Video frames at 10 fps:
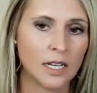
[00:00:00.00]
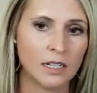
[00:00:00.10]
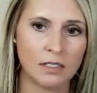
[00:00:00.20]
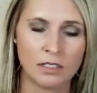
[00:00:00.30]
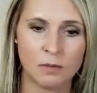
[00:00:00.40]

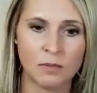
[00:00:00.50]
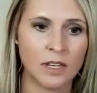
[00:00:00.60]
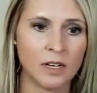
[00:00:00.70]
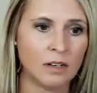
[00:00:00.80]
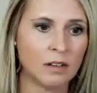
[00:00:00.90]
It is
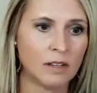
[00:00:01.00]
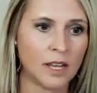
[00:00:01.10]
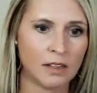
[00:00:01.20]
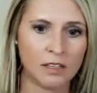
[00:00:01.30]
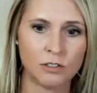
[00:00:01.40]
something
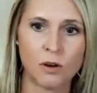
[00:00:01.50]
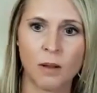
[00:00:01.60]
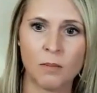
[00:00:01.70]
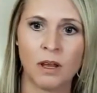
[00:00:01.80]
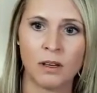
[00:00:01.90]
that the
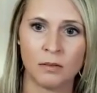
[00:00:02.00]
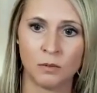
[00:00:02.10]
trauma